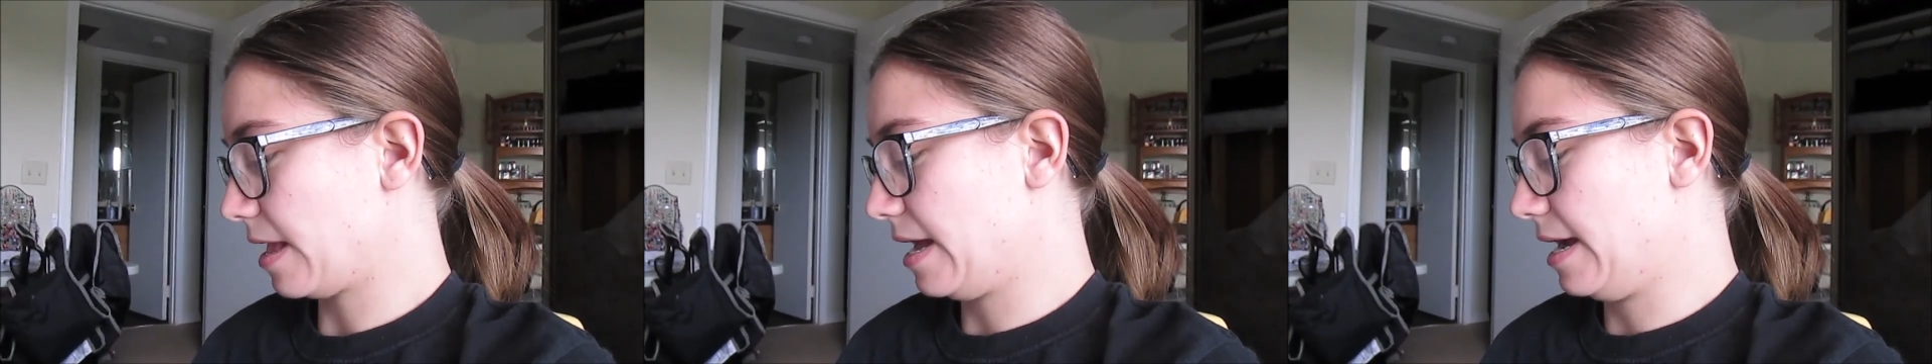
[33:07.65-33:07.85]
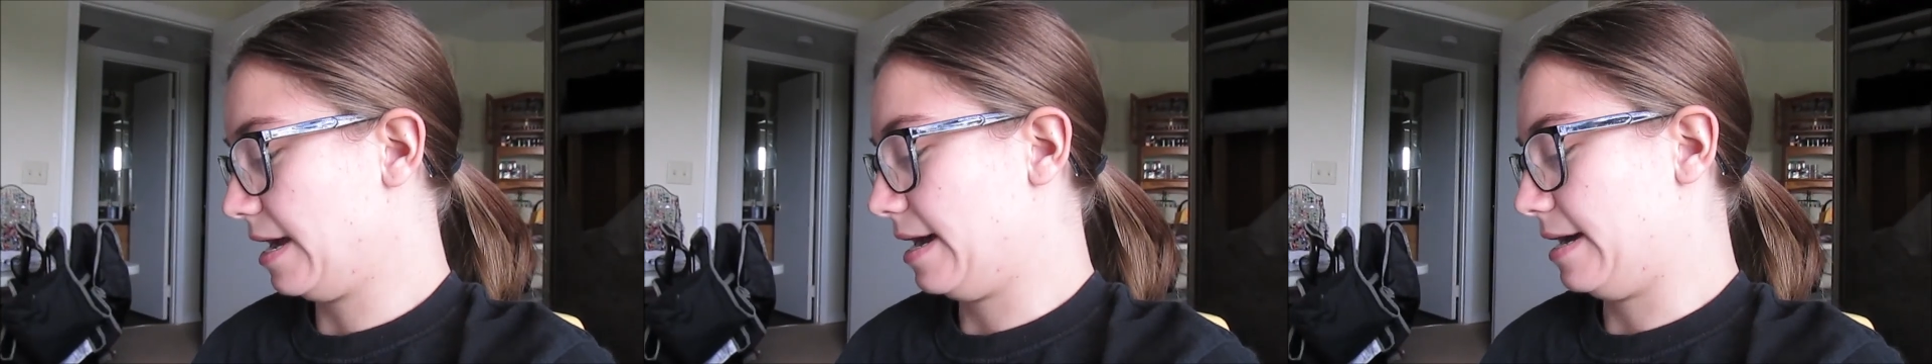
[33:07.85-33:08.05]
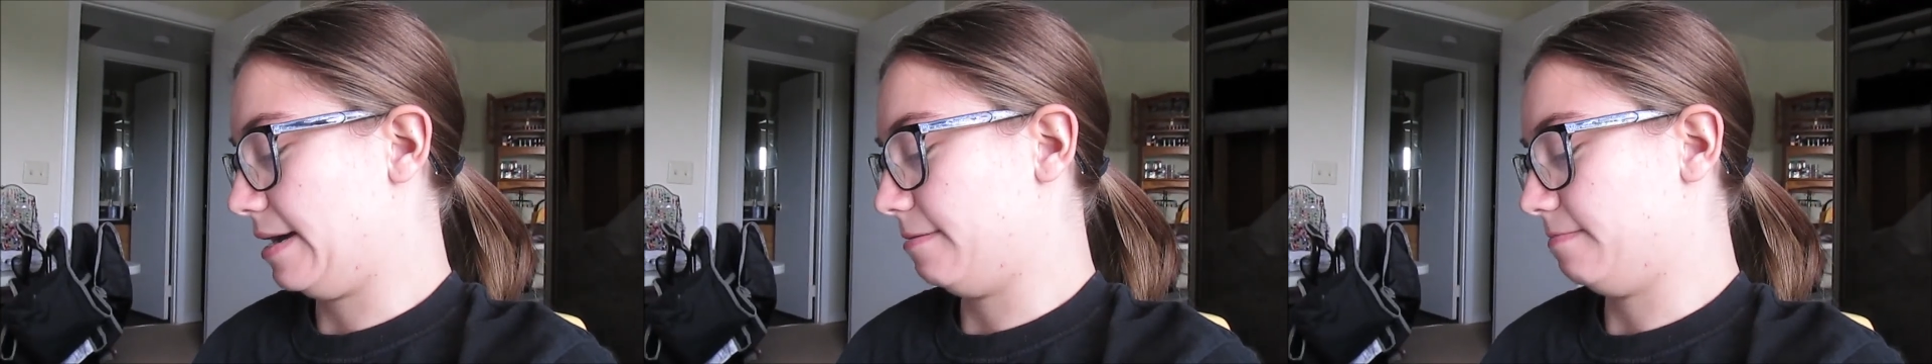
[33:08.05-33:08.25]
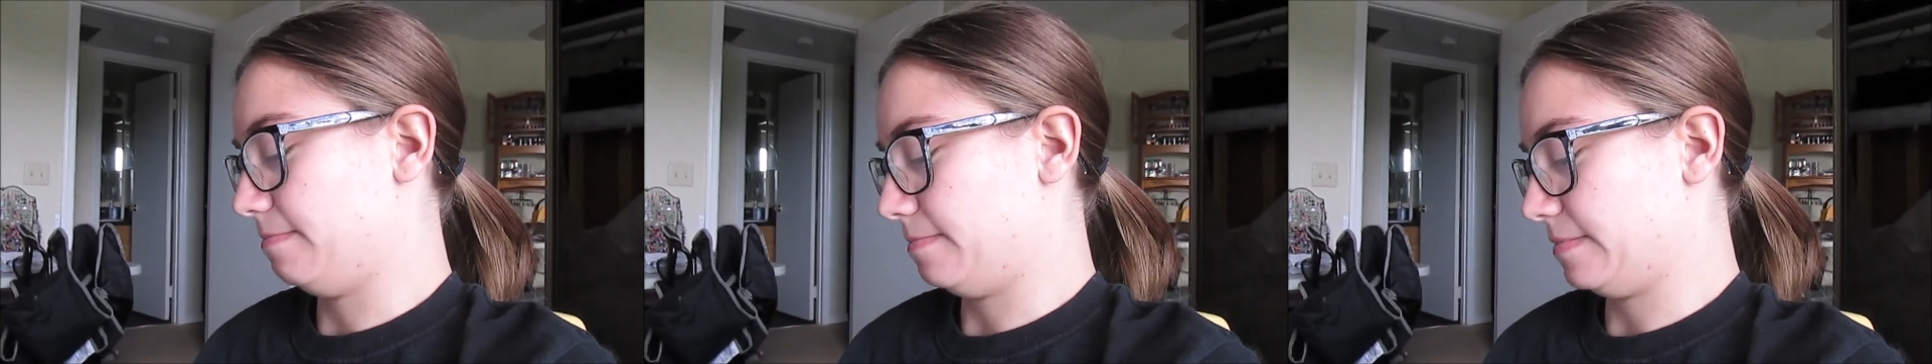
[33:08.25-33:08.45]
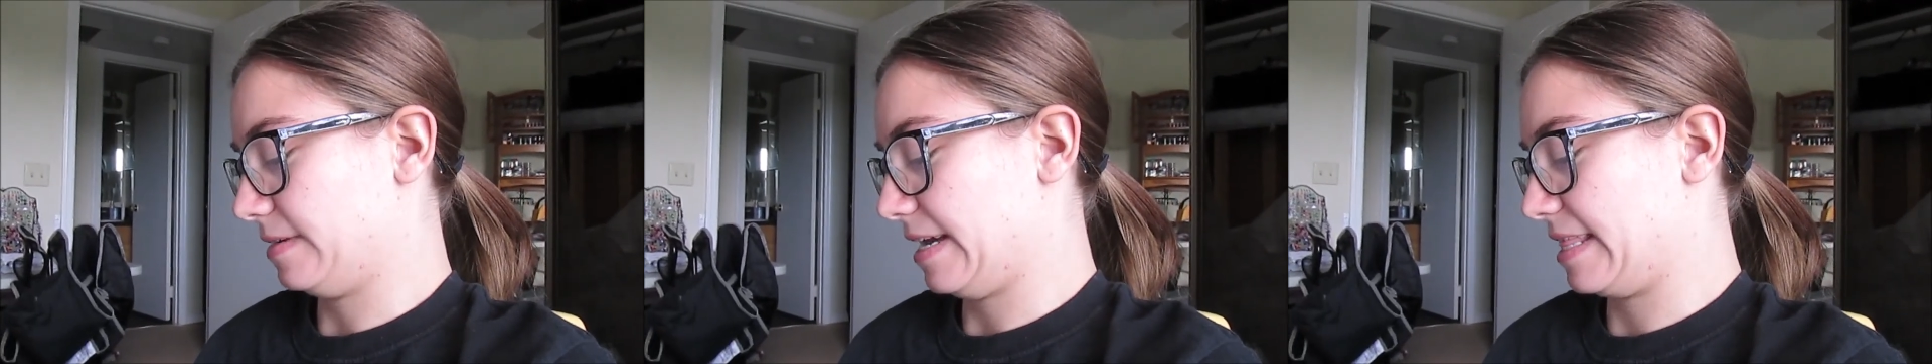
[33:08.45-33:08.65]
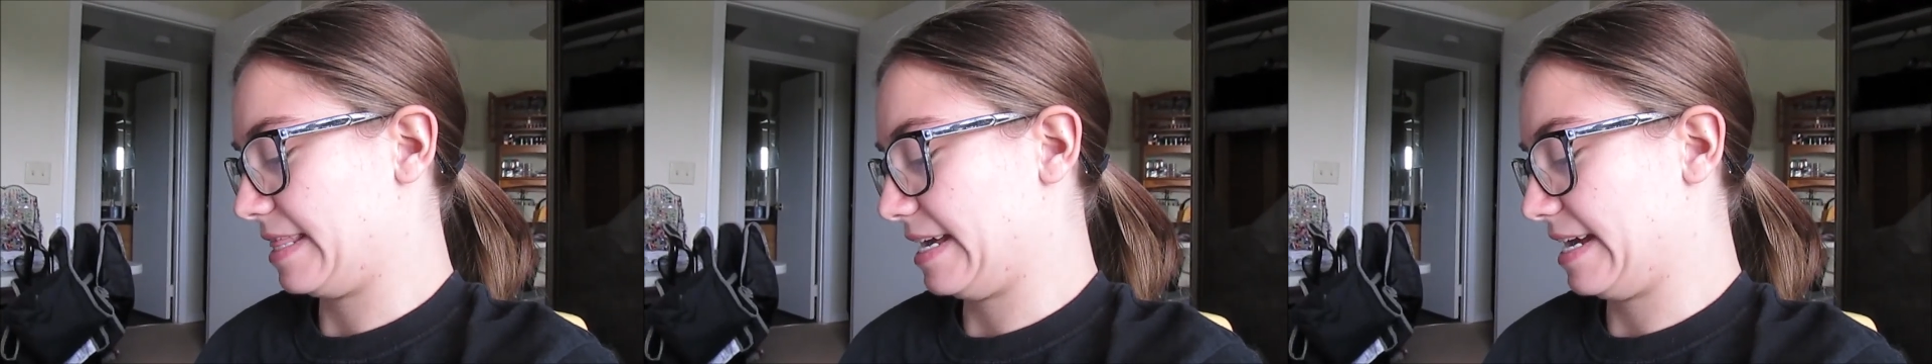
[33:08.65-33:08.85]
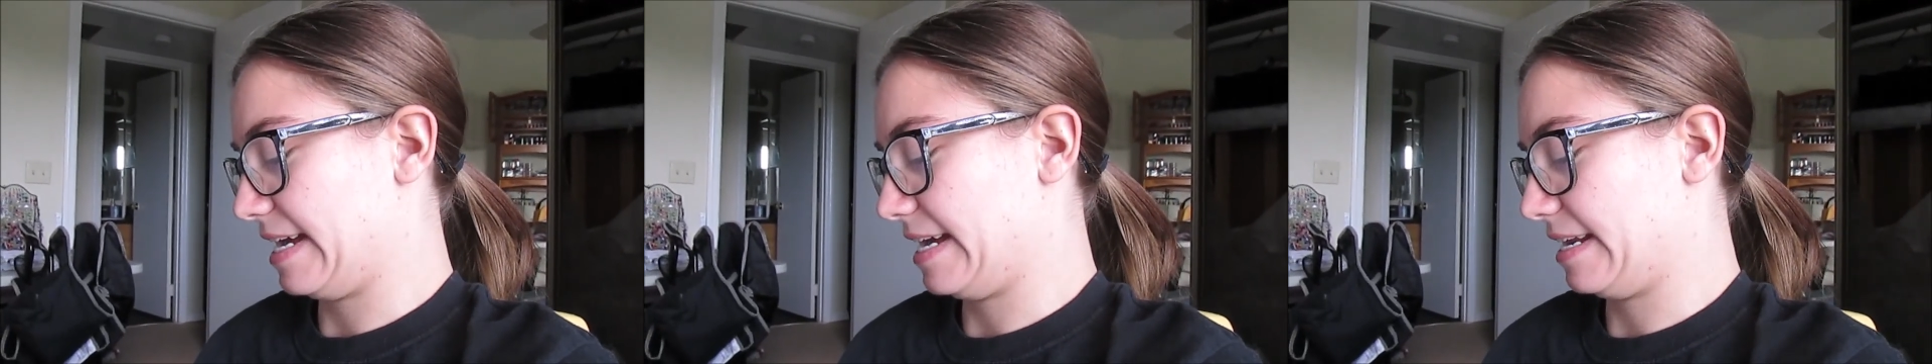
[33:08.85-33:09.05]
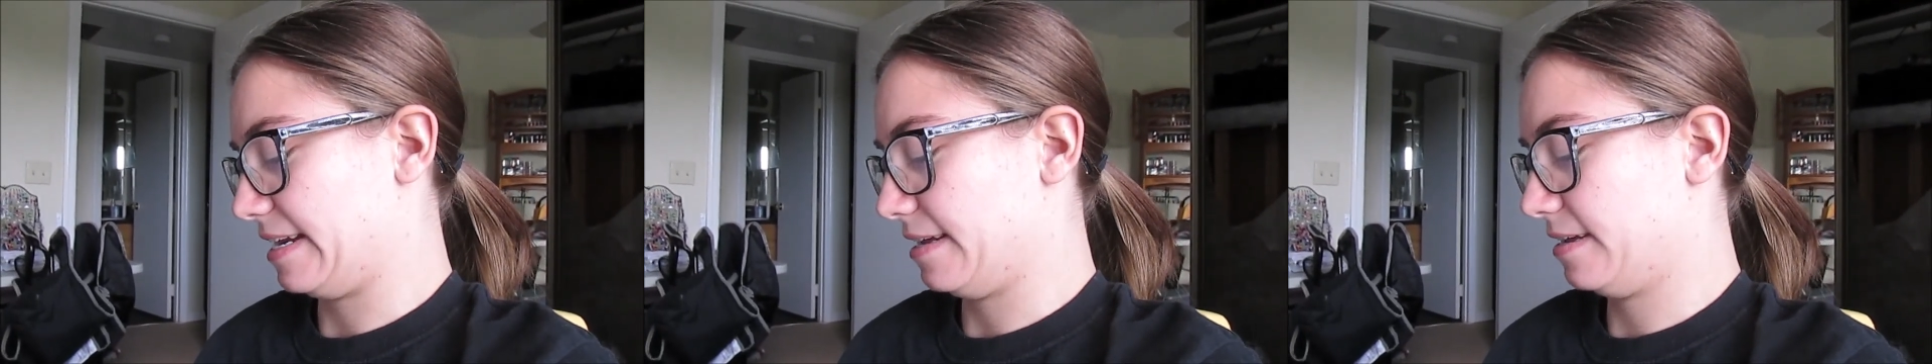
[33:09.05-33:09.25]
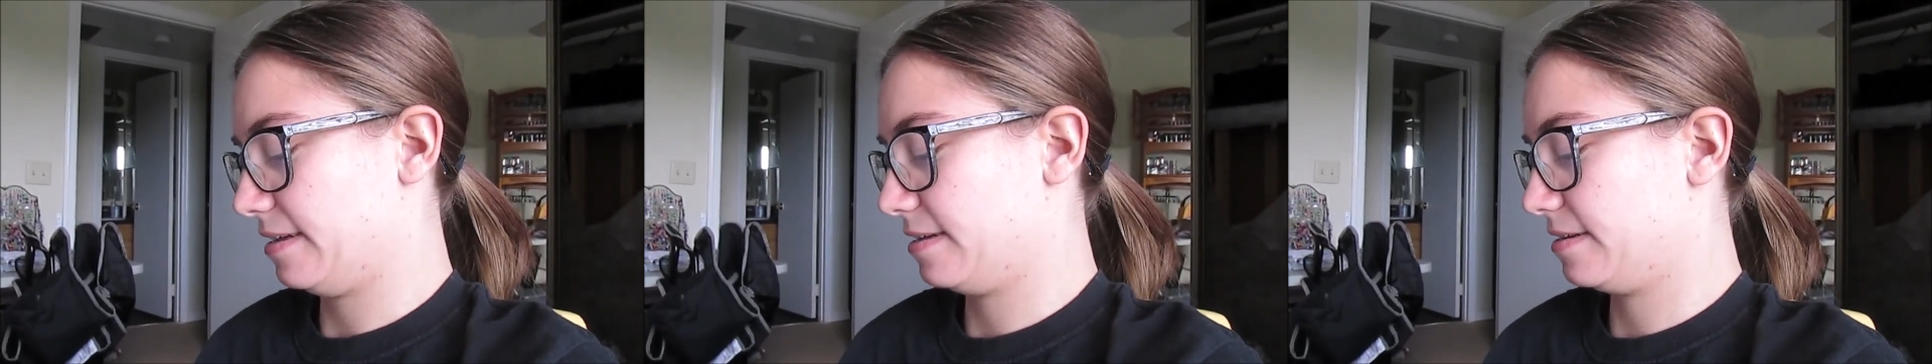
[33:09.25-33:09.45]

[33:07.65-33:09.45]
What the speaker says: And then